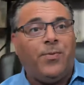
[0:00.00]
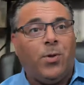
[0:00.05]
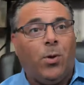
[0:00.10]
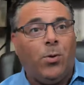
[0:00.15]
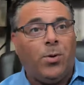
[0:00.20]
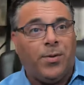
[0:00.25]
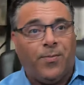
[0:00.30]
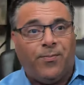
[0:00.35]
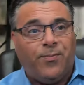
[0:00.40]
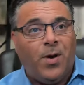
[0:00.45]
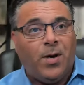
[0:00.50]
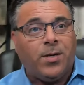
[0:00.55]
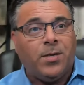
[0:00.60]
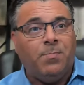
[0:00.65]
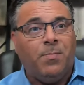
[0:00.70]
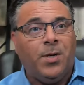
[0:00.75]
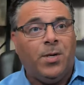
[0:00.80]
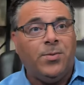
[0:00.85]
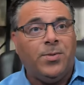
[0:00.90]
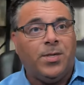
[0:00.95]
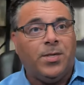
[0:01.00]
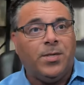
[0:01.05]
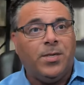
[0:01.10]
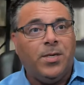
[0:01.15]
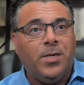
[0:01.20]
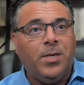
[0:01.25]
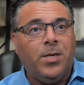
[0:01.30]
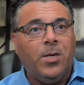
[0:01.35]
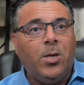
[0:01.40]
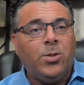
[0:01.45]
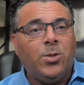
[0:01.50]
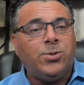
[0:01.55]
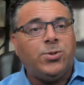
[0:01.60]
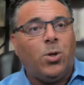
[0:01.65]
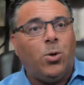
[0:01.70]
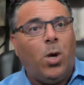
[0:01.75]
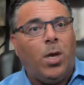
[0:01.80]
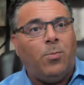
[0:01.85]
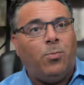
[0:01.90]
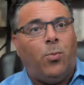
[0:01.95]
floor of the fucking building.
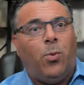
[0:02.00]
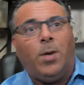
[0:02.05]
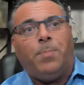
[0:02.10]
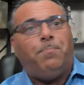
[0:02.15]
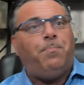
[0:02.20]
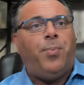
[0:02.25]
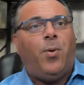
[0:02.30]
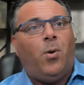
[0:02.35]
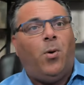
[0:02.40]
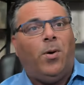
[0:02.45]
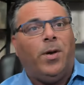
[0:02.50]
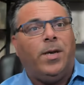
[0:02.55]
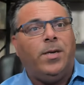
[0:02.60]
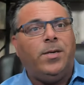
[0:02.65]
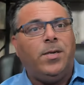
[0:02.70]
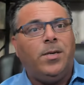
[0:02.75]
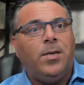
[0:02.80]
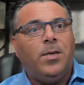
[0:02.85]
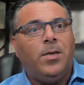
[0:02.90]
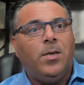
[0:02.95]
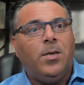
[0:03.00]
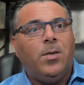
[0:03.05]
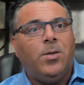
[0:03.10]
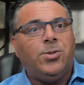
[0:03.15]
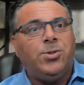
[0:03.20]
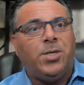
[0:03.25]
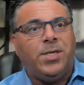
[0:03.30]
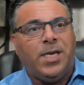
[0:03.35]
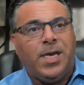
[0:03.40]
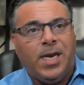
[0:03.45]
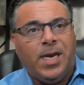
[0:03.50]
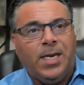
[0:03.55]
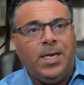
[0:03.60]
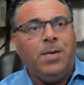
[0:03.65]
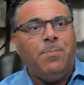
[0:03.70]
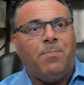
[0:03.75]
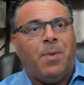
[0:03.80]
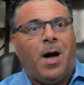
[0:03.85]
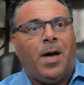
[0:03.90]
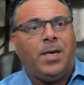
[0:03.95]
So at what point should
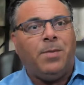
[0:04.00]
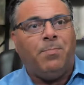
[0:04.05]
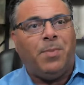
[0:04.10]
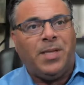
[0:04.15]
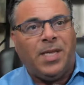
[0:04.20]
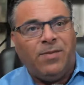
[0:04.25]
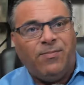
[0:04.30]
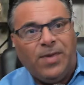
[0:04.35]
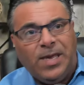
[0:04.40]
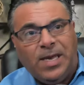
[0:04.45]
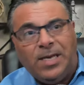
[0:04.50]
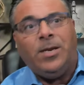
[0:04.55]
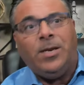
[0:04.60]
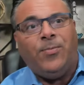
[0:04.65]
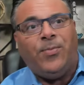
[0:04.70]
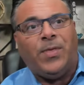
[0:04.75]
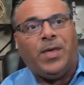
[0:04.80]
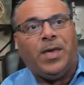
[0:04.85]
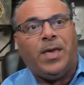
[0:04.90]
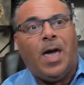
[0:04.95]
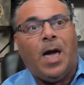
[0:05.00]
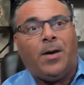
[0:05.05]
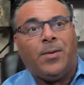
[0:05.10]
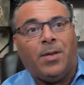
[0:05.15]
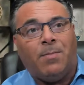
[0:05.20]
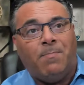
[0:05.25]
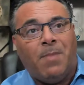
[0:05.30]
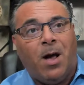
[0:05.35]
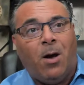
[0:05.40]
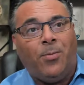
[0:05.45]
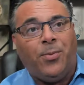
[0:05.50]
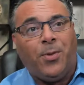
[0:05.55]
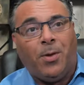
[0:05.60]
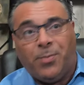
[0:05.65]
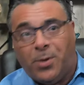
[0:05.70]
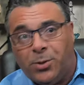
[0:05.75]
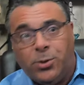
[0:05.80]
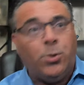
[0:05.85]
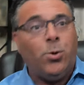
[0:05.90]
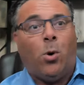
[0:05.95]
anybody believe anything out of the mouth of
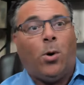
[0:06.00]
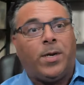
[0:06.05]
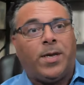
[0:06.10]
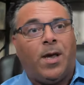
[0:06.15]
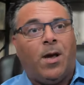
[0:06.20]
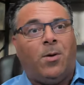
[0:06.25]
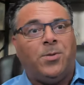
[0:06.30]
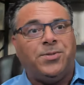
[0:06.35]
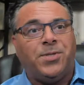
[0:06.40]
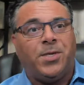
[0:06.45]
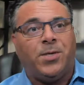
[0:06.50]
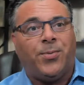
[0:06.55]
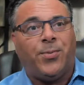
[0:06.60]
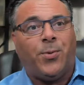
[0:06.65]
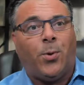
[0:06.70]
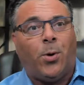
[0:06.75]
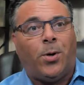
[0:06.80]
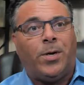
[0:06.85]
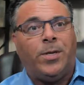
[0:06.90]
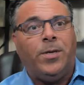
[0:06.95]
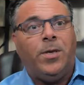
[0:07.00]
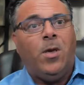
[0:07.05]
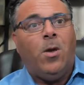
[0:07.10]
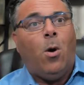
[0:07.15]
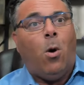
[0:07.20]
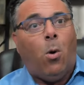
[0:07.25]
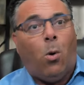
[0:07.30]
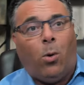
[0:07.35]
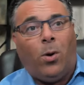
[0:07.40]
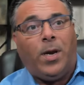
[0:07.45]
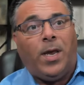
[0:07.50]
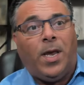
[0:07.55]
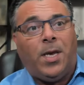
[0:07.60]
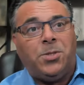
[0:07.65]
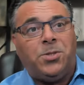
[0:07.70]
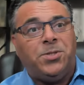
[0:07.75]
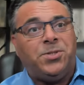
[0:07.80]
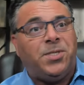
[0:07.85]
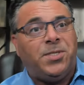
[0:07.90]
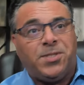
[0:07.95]
the New York Housing Authority or
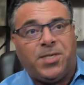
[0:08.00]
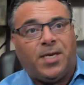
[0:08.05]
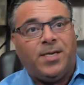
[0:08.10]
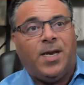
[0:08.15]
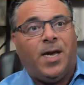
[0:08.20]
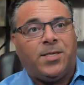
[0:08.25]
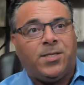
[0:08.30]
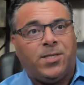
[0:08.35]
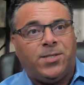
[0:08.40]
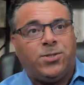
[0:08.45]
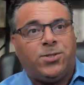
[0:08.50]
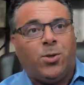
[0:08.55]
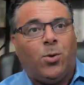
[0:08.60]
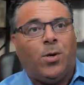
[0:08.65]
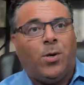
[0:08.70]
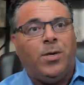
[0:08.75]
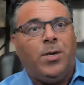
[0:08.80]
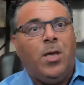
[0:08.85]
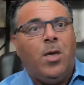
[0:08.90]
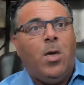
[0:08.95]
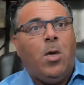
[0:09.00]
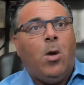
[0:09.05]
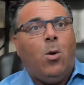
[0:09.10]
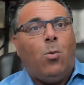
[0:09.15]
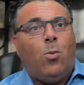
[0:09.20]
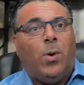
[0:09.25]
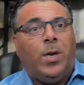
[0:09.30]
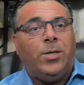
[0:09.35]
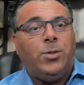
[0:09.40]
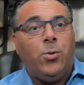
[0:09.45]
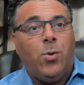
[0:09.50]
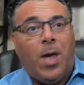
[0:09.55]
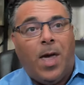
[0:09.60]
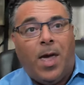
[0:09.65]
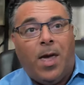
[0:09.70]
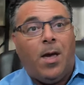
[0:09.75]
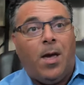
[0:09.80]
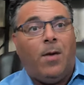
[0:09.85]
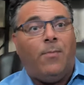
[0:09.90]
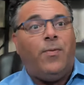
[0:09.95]
agencies connected to it when you
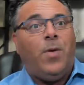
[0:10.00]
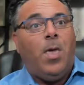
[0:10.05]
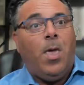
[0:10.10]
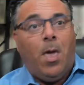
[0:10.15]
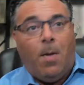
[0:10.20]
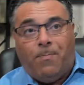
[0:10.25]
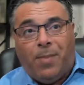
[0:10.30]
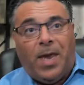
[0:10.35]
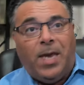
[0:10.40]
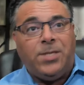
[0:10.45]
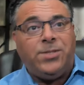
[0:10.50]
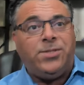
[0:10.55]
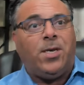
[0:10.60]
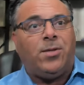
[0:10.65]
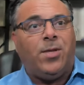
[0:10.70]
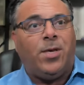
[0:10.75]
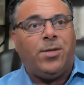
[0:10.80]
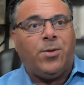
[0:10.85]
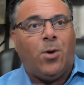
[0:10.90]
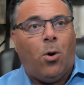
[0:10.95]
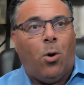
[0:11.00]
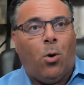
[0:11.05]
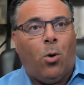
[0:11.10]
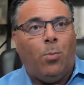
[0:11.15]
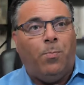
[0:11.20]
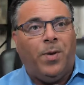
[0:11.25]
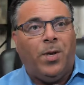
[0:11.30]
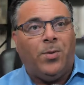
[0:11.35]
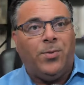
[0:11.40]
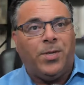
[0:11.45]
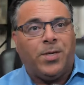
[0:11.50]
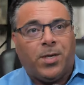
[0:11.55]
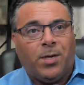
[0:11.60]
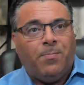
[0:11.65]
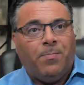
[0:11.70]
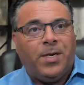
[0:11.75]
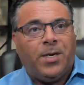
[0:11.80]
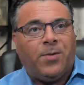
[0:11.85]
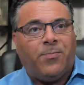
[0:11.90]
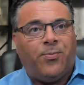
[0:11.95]
have basically the whole building
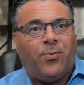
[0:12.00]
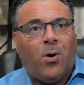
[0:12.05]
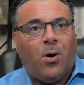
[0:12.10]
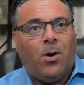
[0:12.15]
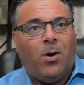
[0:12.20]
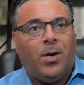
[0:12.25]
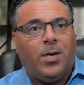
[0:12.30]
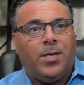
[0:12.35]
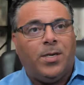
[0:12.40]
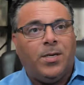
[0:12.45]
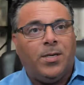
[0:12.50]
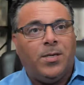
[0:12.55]
committing fraud